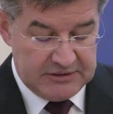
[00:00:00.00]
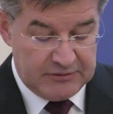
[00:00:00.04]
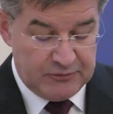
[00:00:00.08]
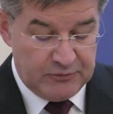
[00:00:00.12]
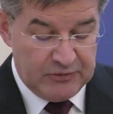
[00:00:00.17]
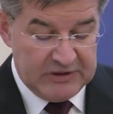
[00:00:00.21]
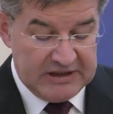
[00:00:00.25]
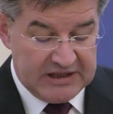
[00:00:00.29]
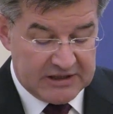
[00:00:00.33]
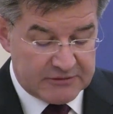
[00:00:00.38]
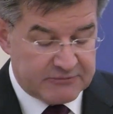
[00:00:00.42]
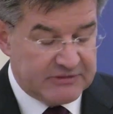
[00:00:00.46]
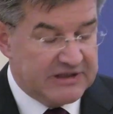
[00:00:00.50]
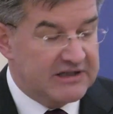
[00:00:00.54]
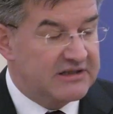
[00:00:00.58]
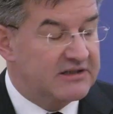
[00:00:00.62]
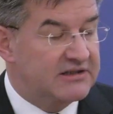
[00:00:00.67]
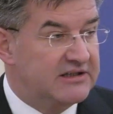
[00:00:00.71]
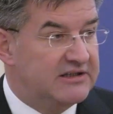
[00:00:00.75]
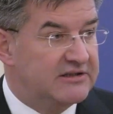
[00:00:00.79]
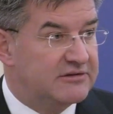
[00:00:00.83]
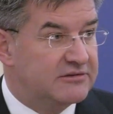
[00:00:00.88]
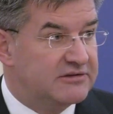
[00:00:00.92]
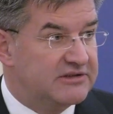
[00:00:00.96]
We are well
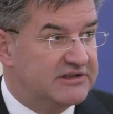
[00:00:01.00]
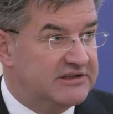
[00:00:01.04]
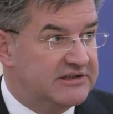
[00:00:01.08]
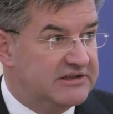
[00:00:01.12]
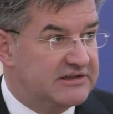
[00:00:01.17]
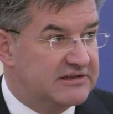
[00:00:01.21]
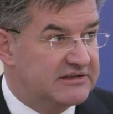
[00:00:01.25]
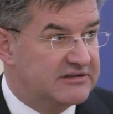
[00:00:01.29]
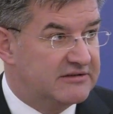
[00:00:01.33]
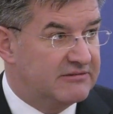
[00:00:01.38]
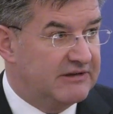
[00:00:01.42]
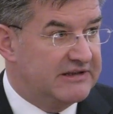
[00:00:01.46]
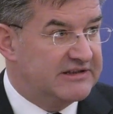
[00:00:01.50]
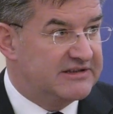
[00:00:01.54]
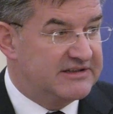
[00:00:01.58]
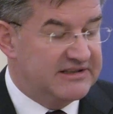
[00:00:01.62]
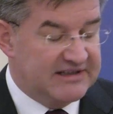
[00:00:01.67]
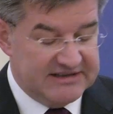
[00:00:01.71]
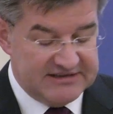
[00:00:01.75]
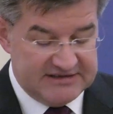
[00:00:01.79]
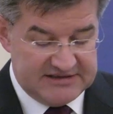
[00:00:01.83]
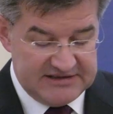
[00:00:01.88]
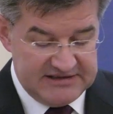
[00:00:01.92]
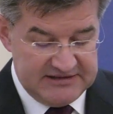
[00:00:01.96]
into the year
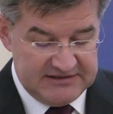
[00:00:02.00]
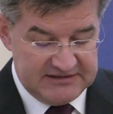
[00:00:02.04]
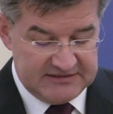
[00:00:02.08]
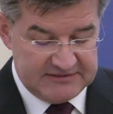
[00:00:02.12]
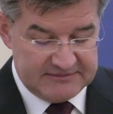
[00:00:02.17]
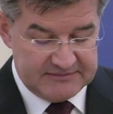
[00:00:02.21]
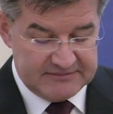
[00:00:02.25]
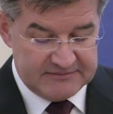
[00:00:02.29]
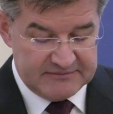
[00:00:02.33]
2019,